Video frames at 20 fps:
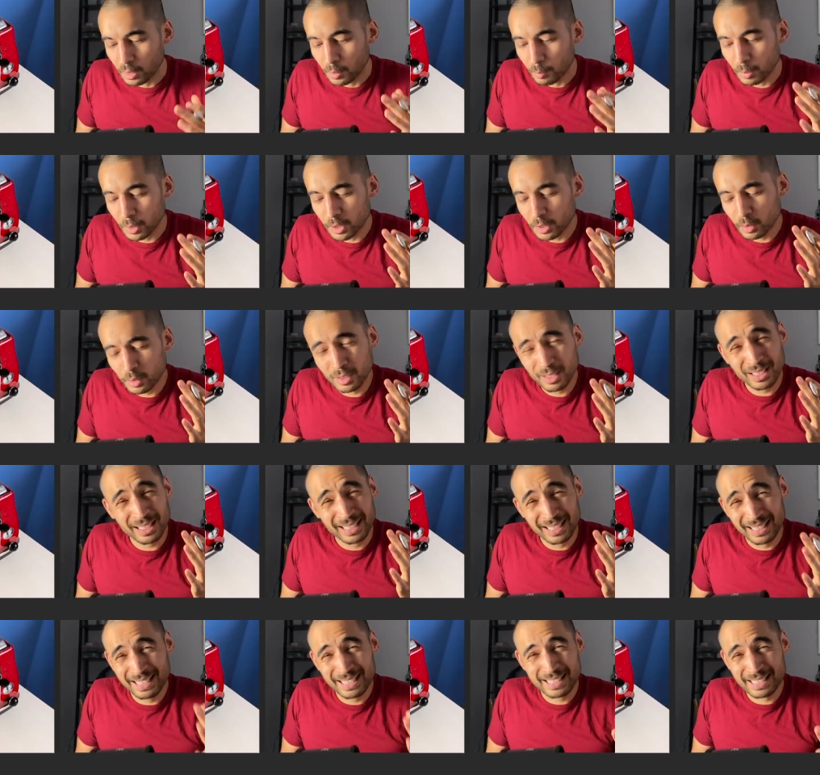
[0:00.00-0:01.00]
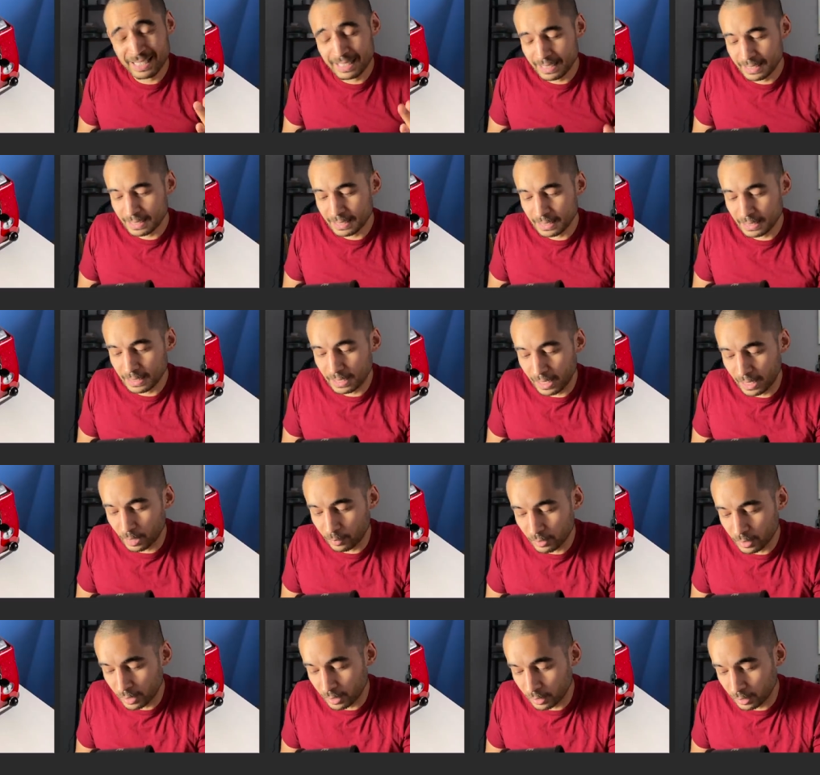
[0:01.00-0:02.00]
But you can easily see
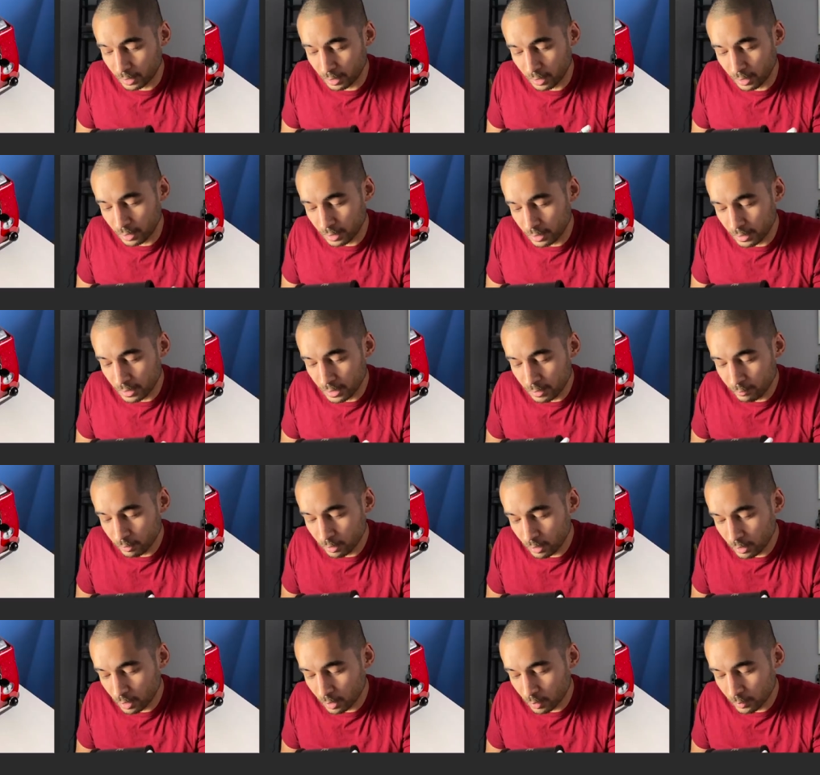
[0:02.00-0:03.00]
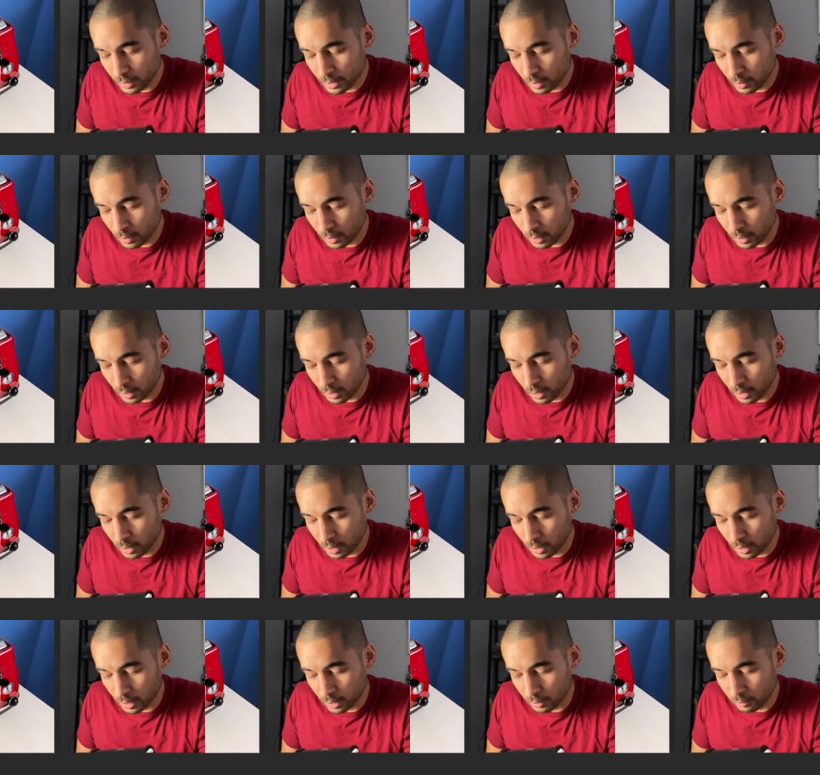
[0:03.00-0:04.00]
how, and even though it's got a
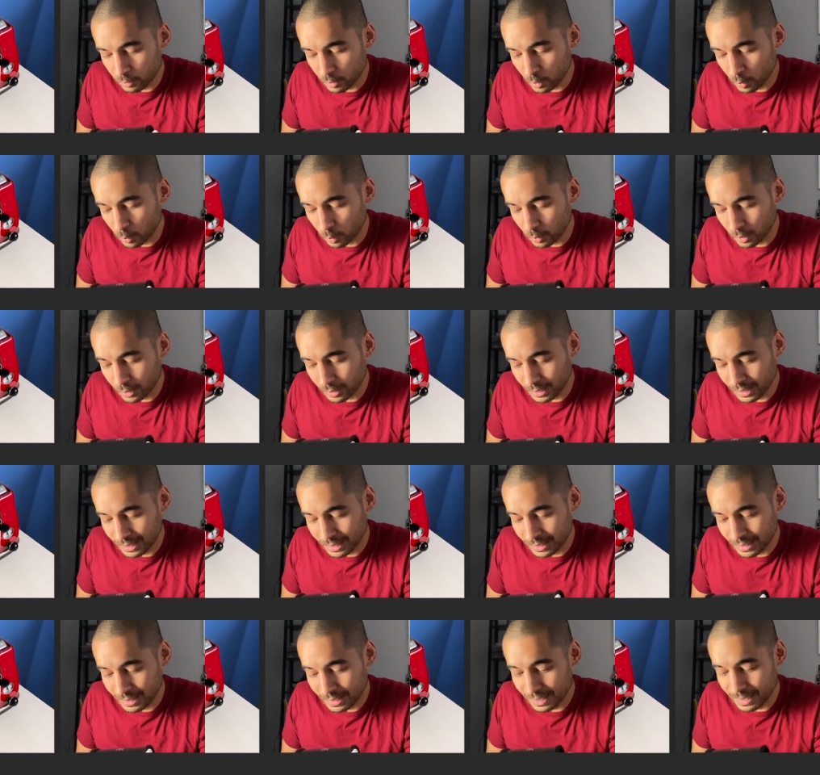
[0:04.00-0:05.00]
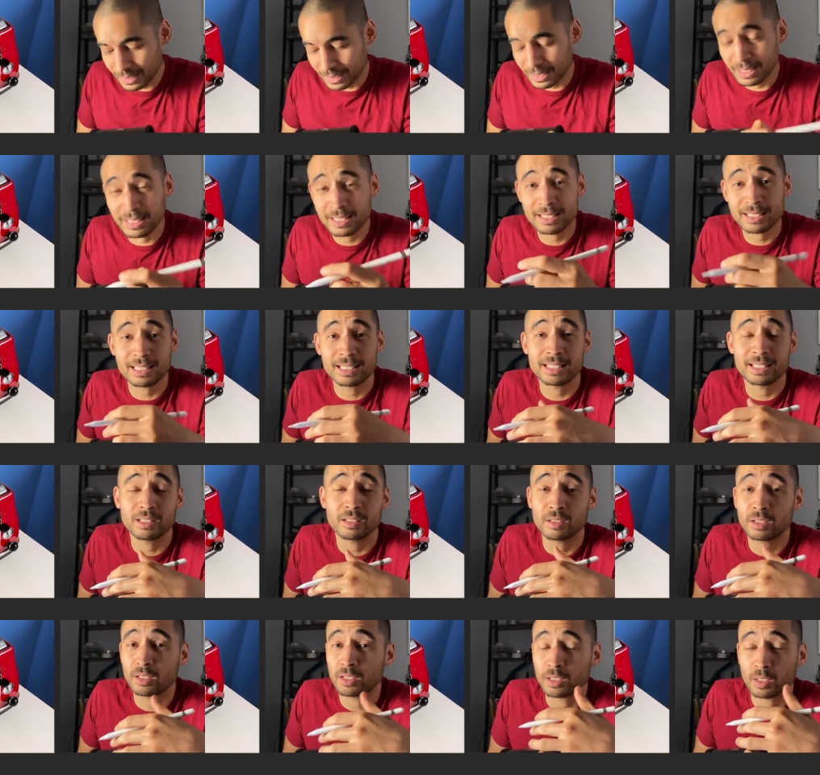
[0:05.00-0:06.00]
curved corner, it is
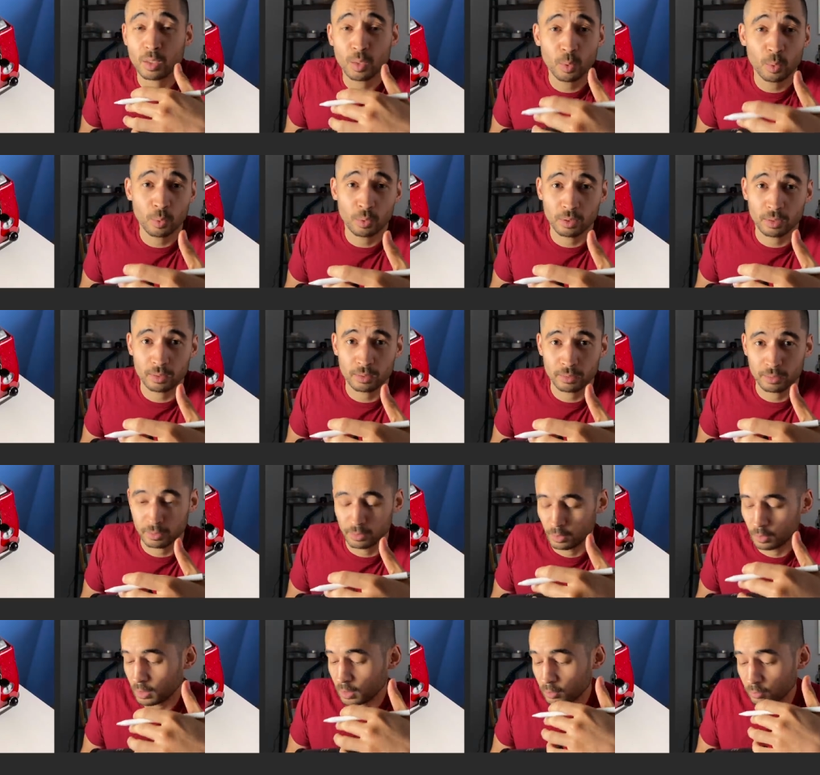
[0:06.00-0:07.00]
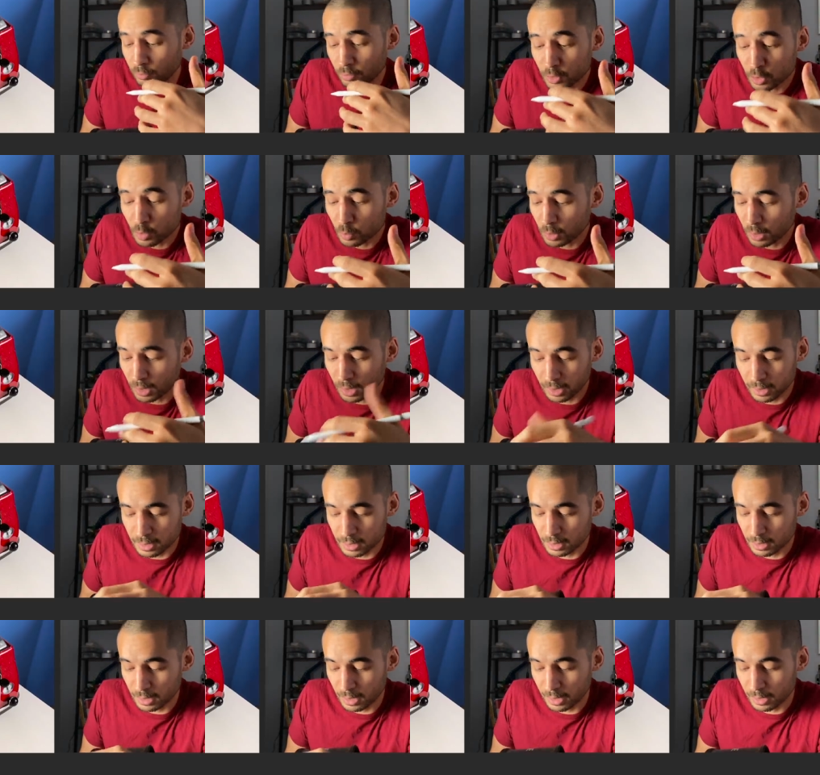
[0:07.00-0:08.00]
still a corner. You could
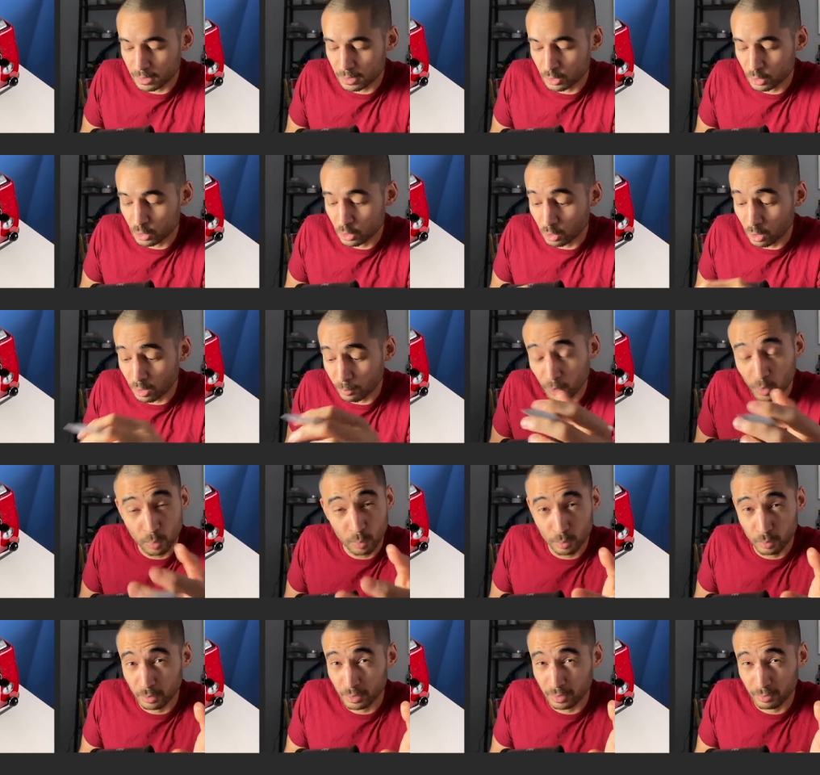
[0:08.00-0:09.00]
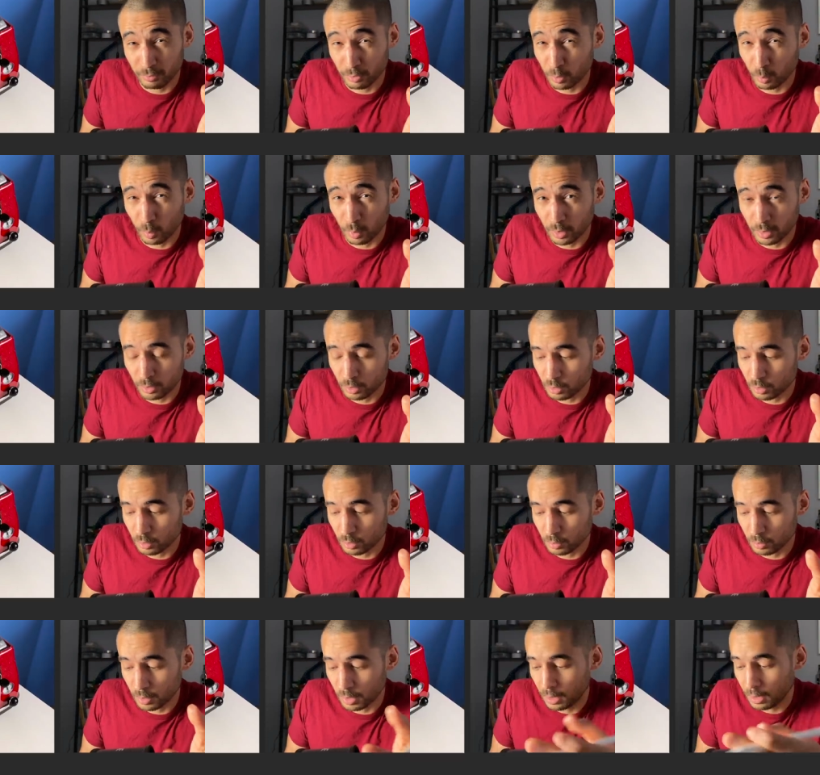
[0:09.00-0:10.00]
visualize it as a sharp corner if you wanted to.